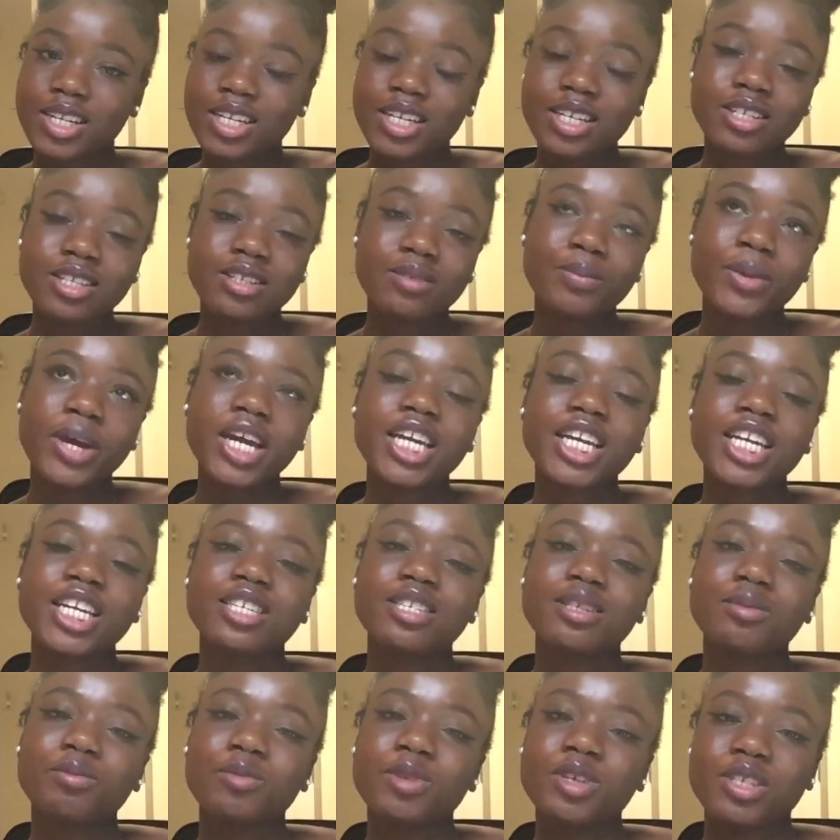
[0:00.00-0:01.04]
the spec
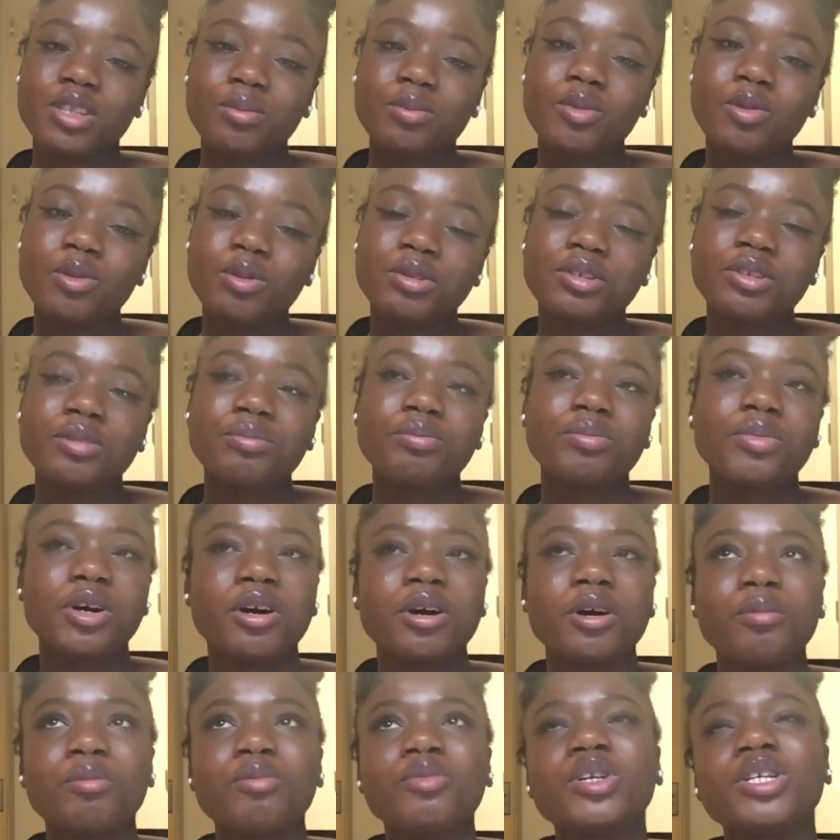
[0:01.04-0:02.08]
is the most important
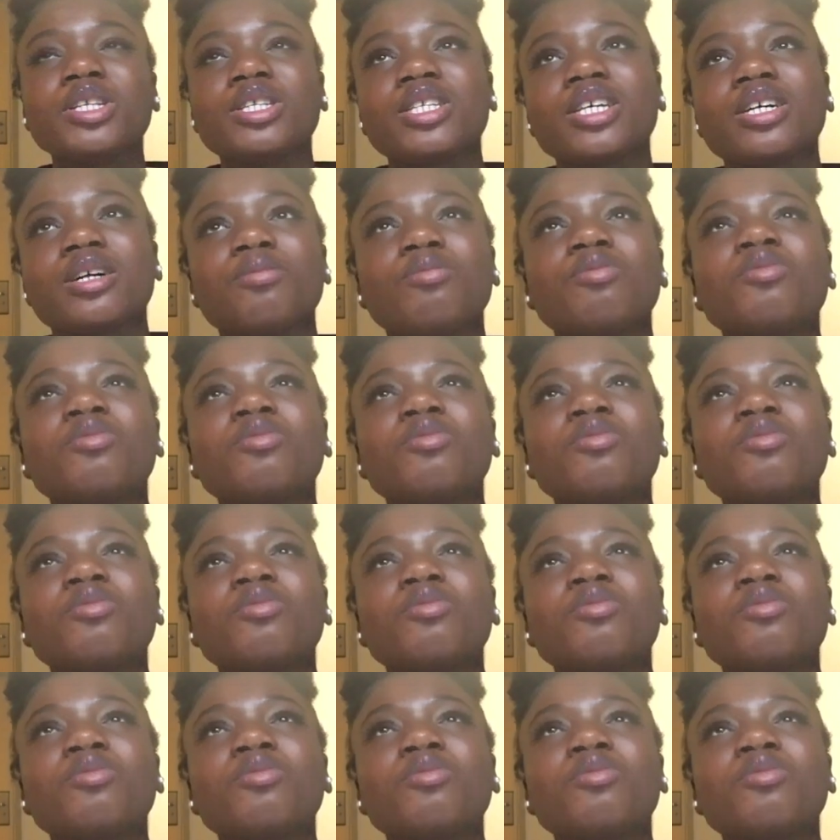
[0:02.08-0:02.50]
part. Print